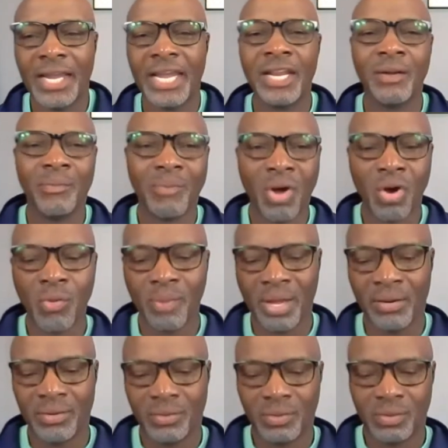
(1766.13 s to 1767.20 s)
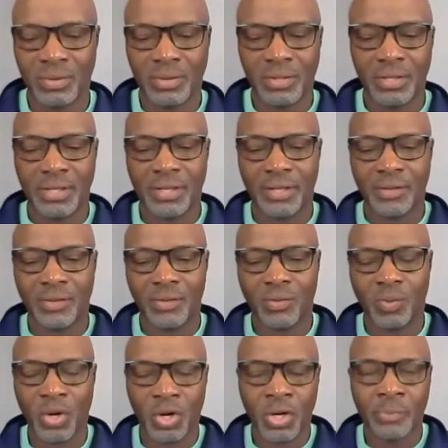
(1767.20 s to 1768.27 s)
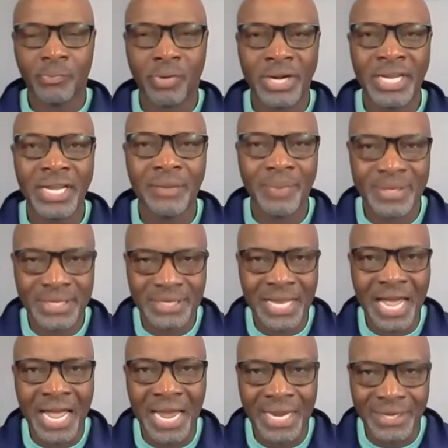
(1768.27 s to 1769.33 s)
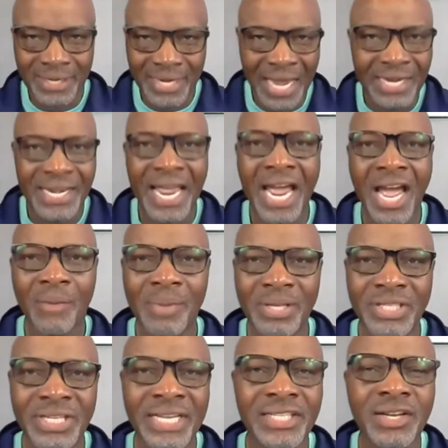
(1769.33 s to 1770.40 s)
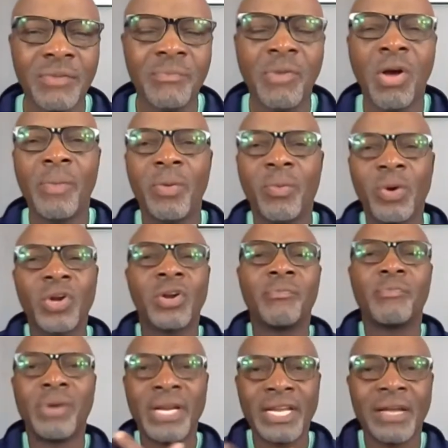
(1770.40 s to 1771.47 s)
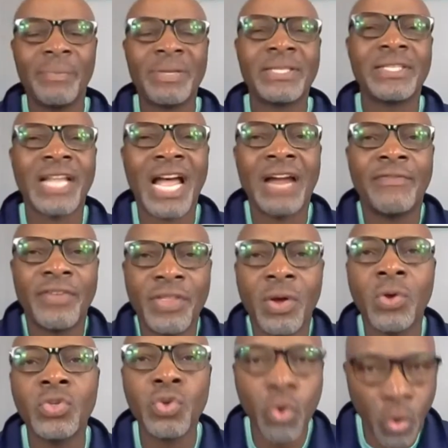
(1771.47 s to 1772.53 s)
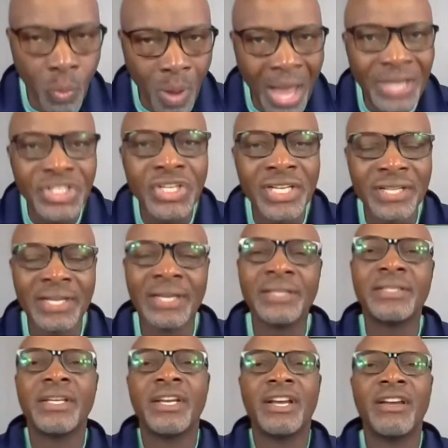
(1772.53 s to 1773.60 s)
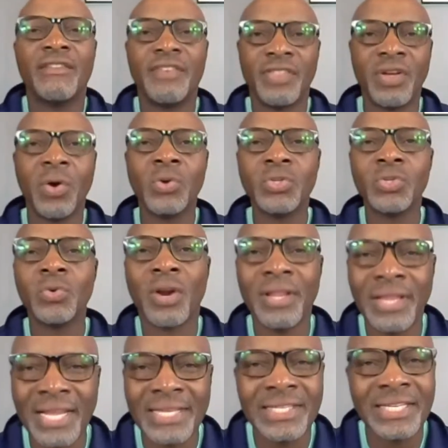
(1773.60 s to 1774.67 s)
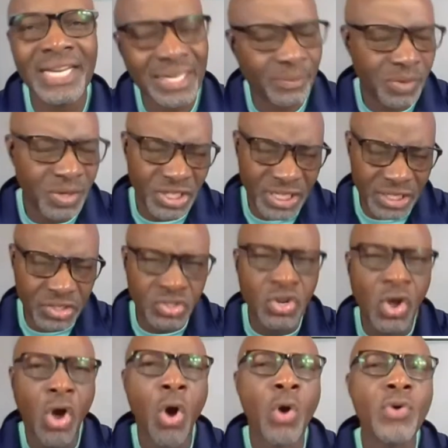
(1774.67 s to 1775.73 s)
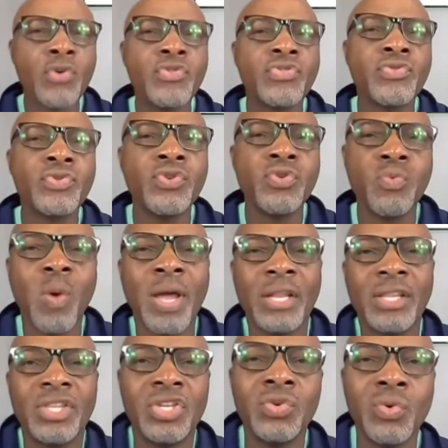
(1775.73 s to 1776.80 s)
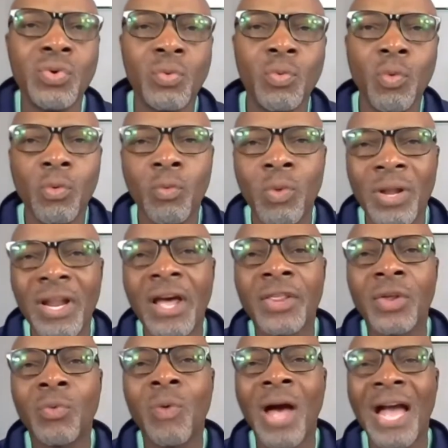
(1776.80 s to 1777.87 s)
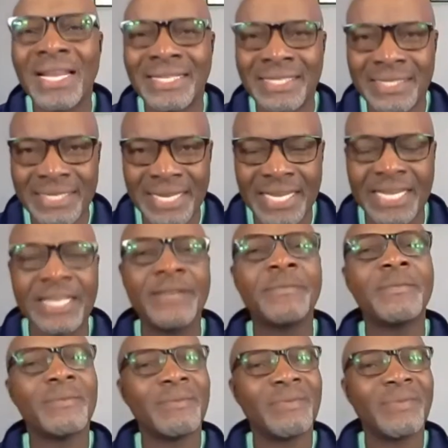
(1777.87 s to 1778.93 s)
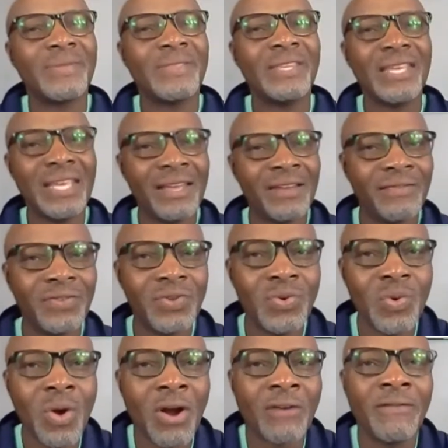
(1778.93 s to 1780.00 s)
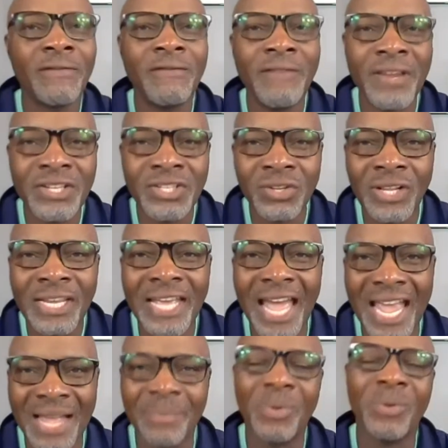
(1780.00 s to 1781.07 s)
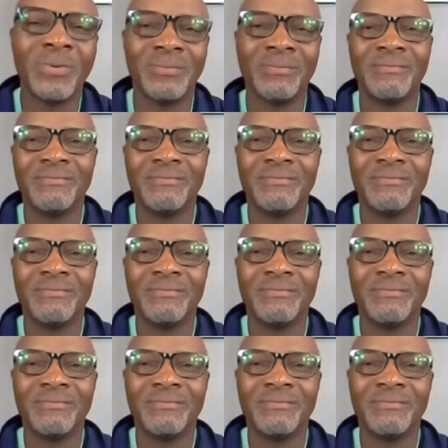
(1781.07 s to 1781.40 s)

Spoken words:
In a moment, we're going to bring up a slide, not now, but just in a moment, we're going to bring up a slide for those who are watching this, for those who are listening. I'm going to just talk through what you would otherwise see if you are visually able,